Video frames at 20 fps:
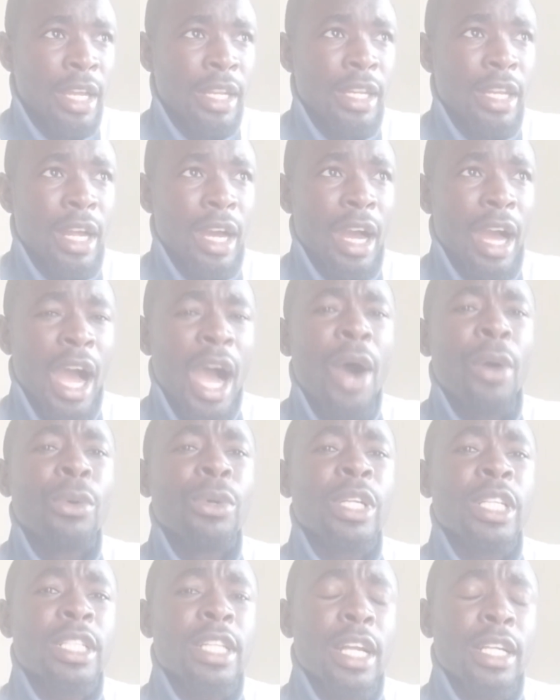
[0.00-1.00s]
and
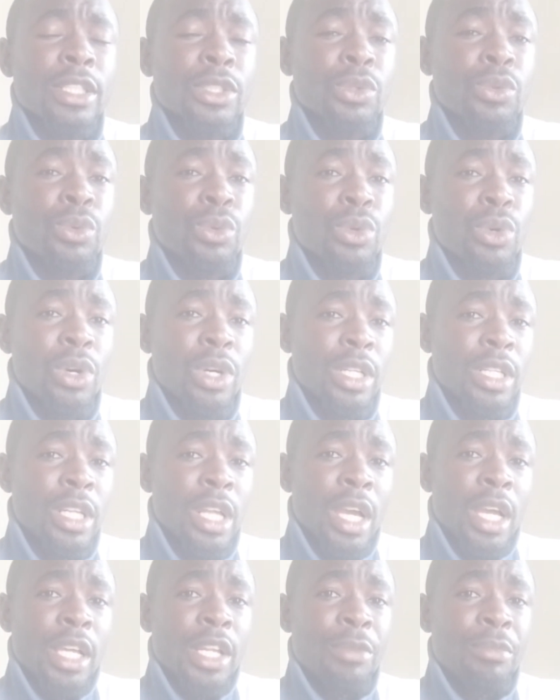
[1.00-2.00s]
how it has
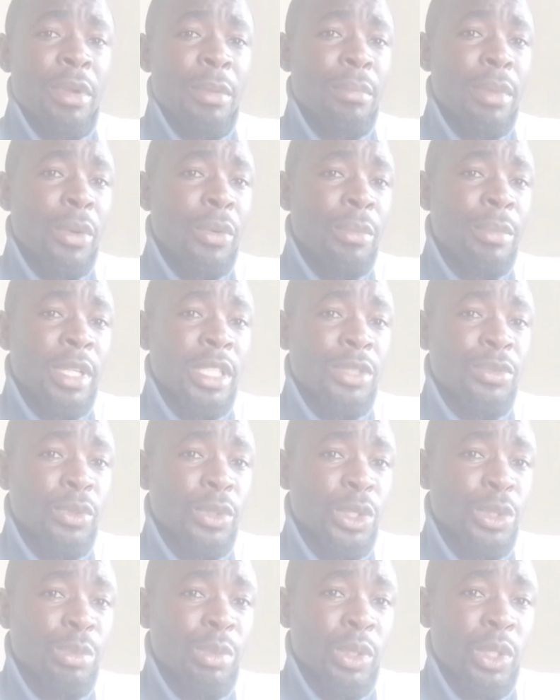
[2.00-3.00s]
grown. Remember, women's
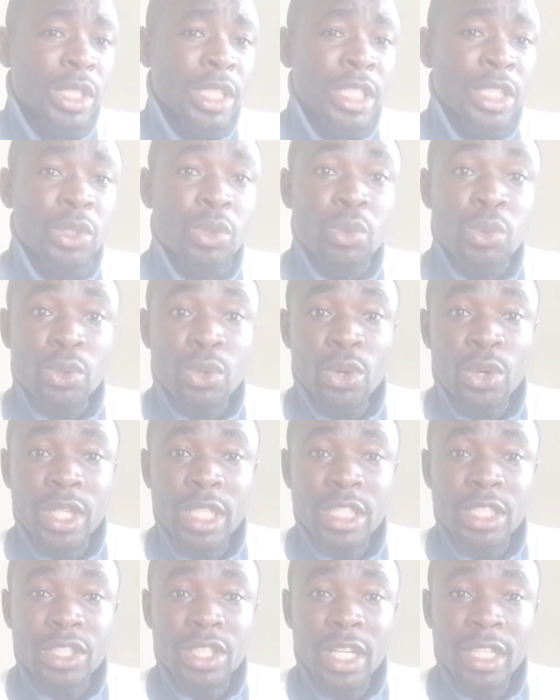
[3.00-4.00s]
football is
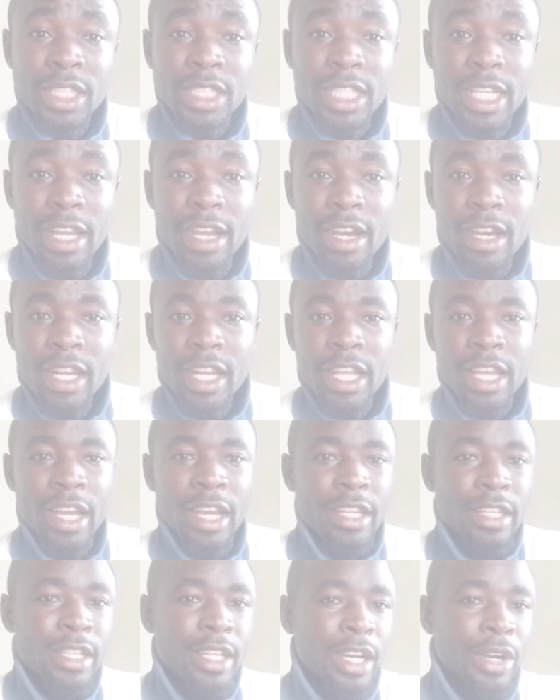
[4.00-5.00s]
growing drastically,
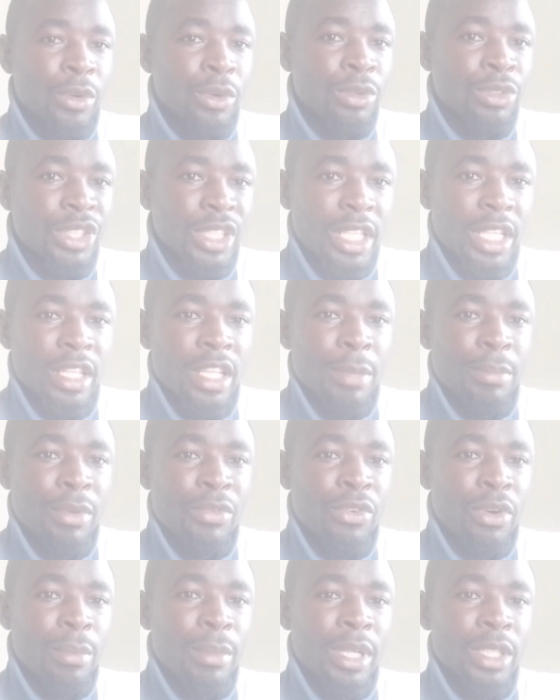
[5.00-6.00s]
and we've seen the
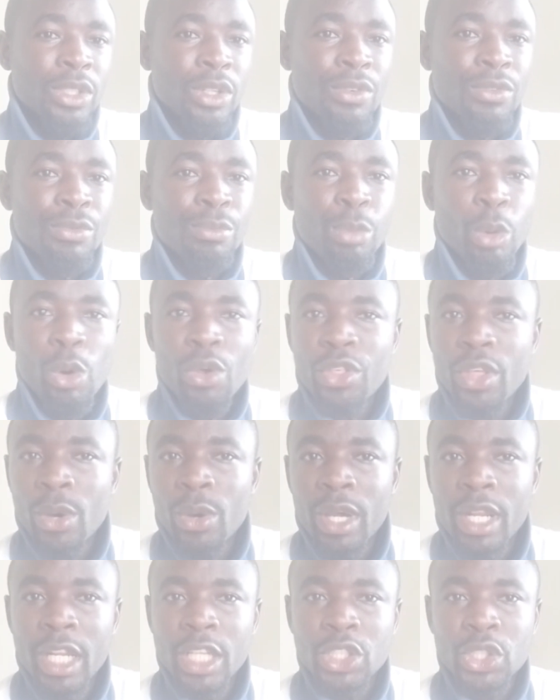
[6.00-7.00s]
performance of both
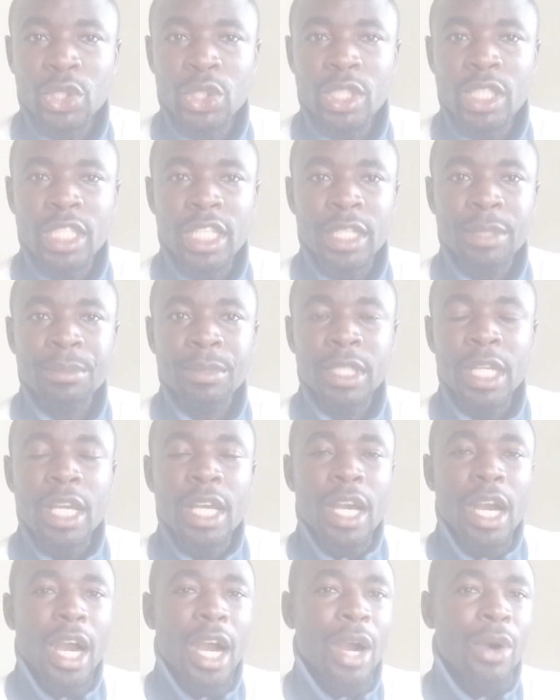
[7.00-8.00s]
our national teams,
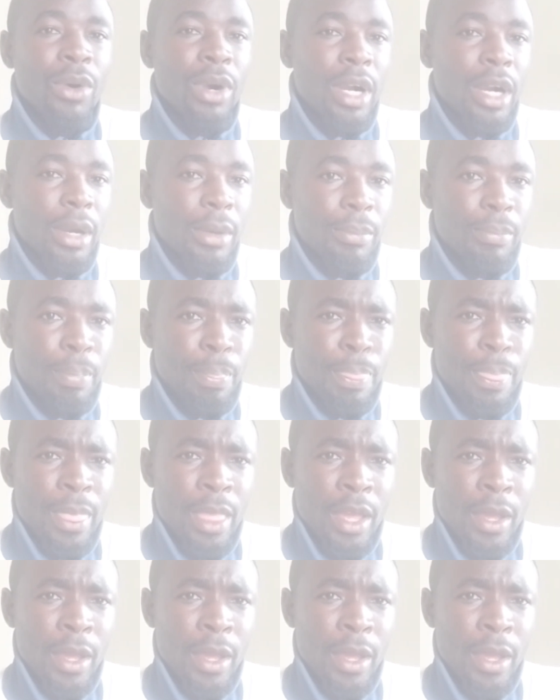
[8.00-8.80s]
our